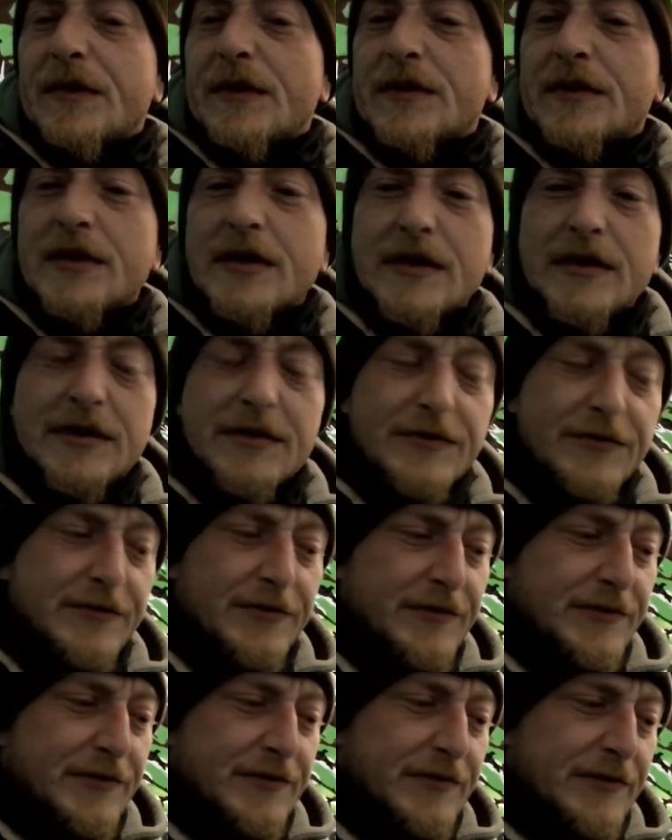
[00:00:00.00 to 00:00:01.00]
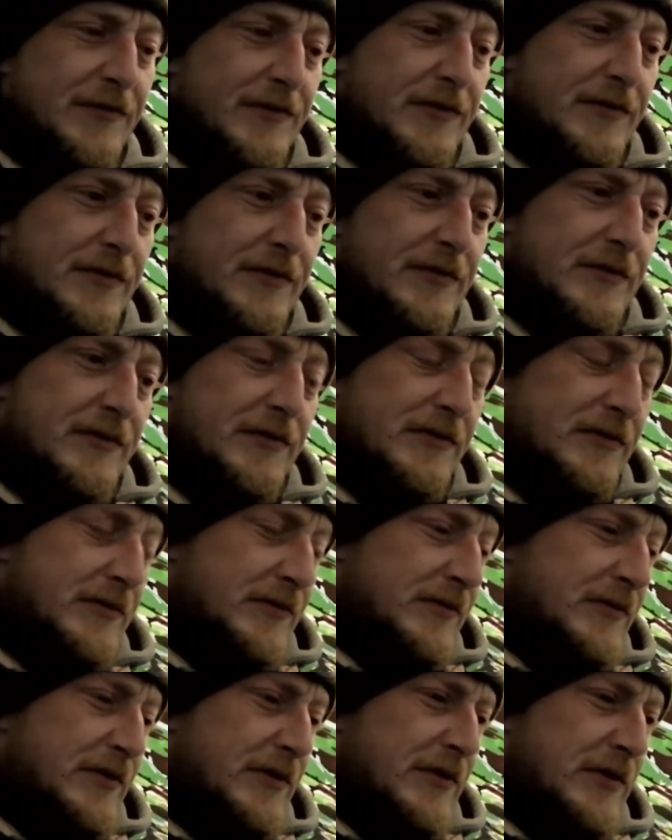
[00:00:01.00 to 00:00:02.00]
yeah, it's just
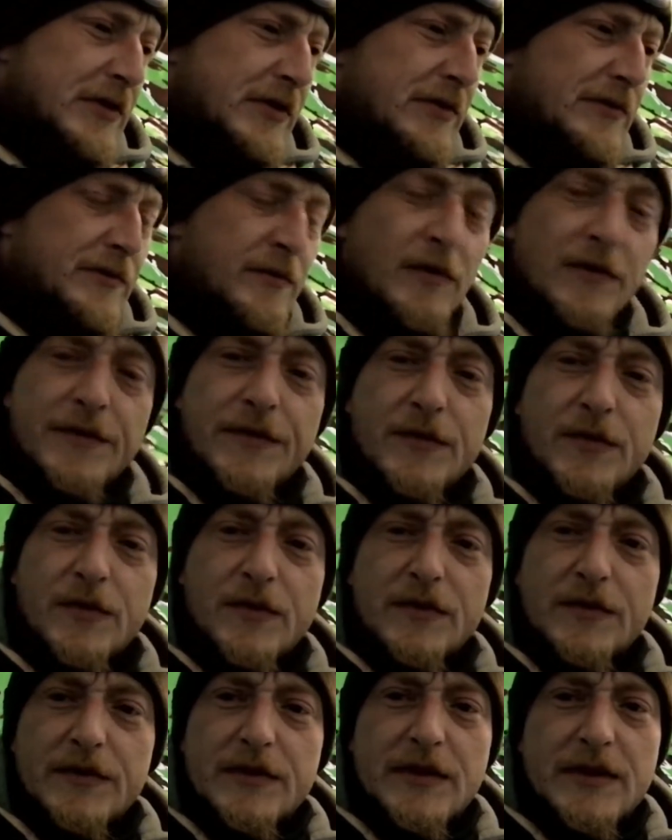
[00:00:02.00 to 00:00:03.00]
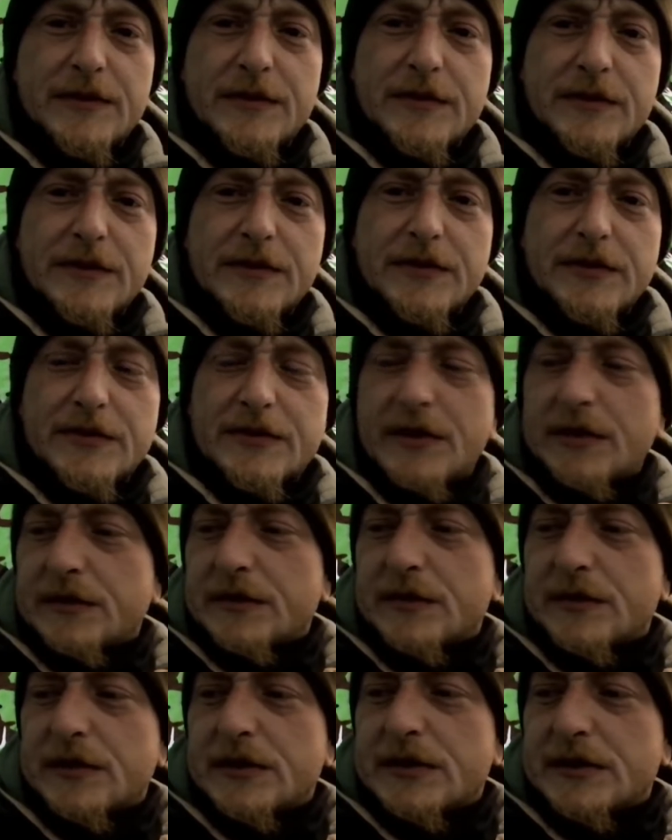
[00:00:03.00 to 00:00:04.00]
my thoughts on that one. I just
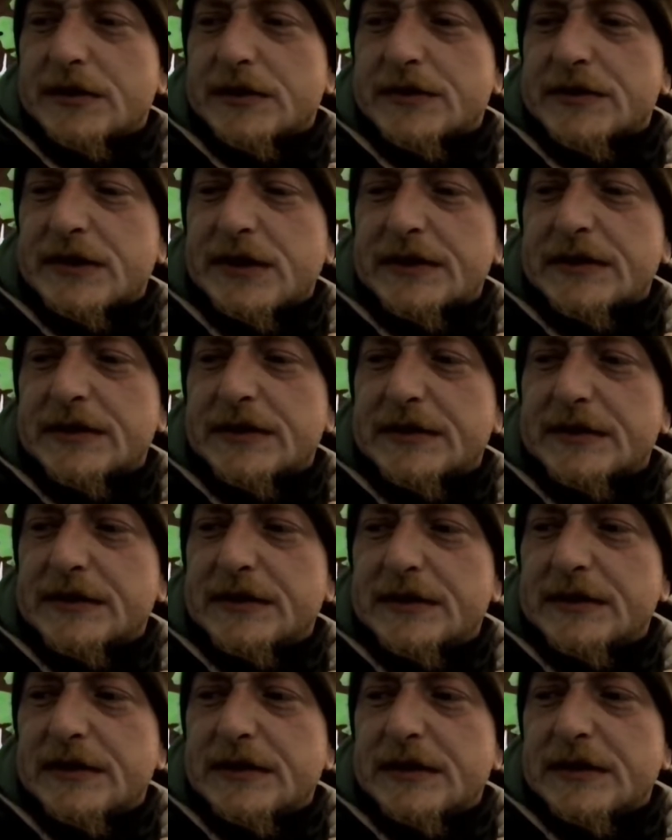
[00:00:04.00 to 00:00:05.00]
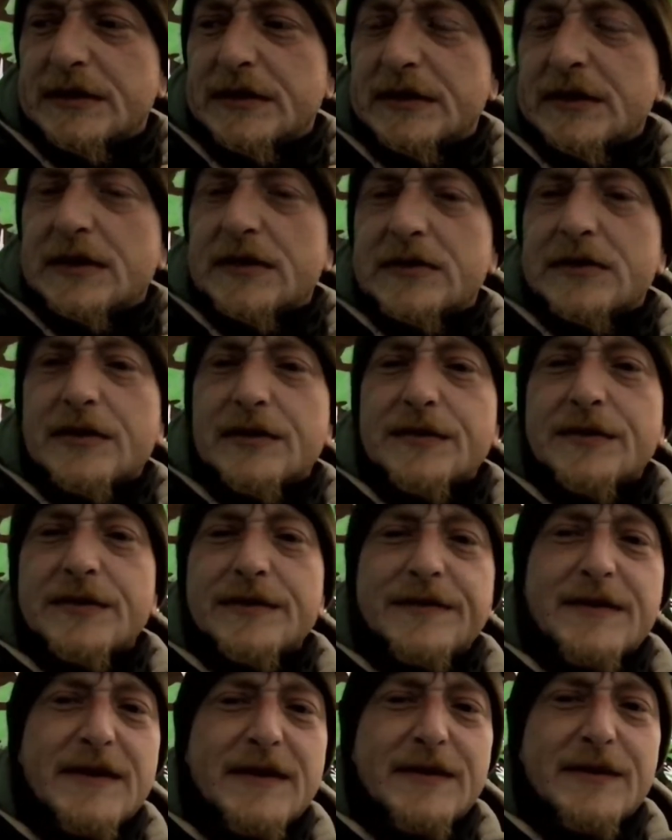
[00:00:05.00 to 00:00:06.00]
don't quite understand it. So
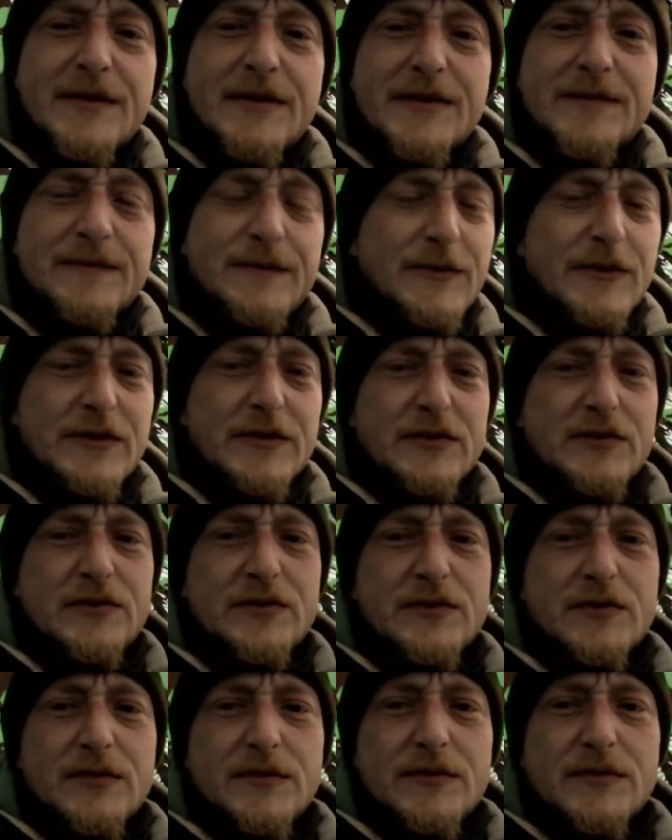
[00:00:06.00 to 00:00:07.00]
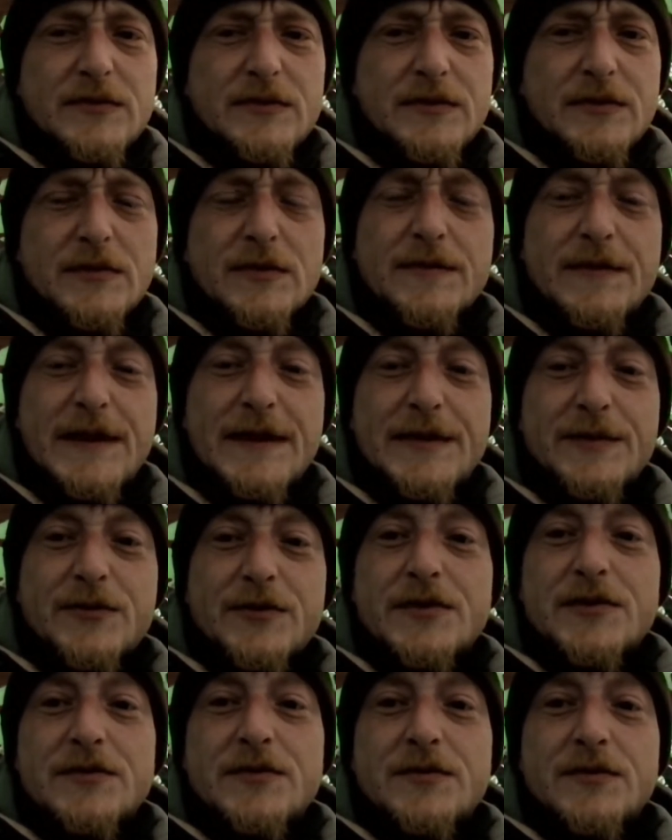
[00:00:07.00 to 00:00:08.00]
if anyone in Bristol or around
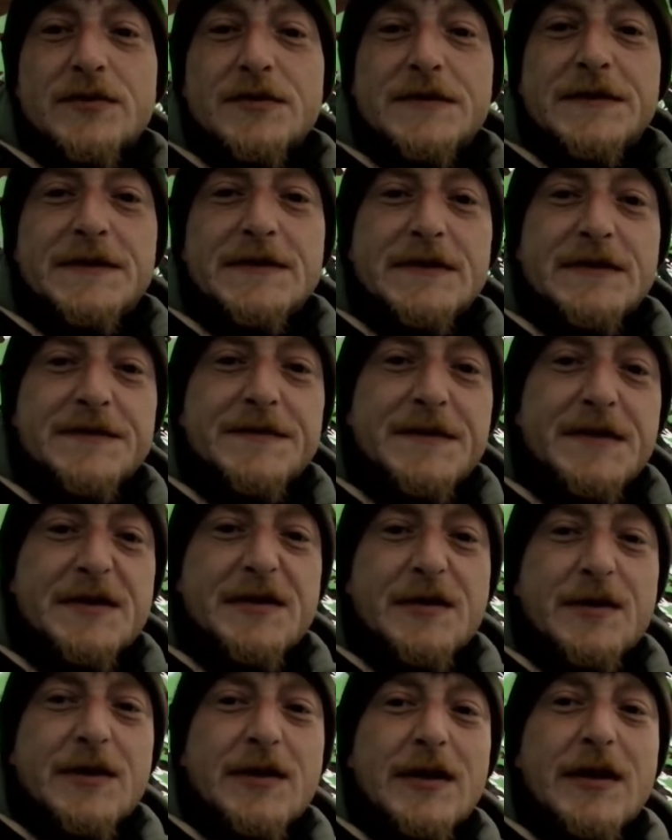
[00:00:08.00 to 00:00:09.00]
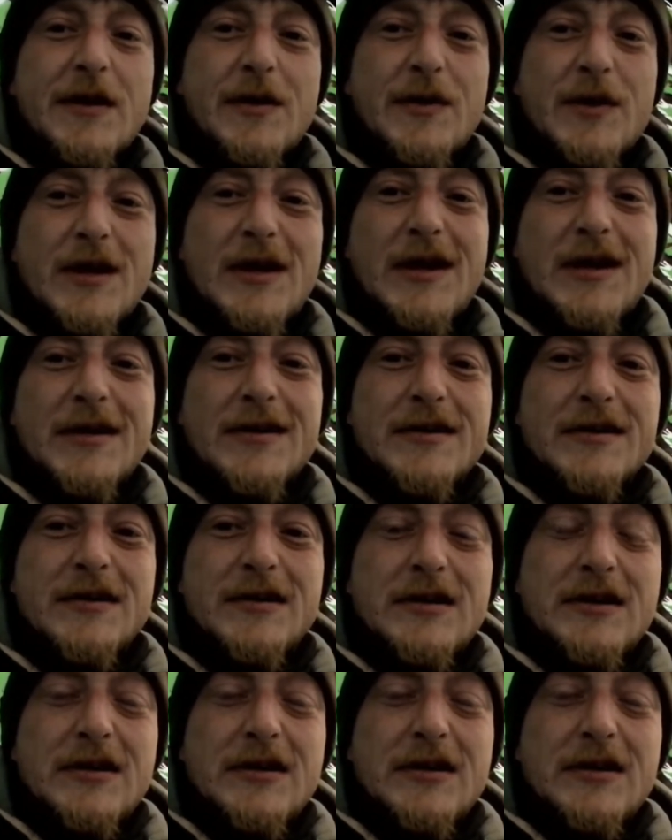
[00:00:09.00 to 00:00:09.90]
Bristol sees this video and they own land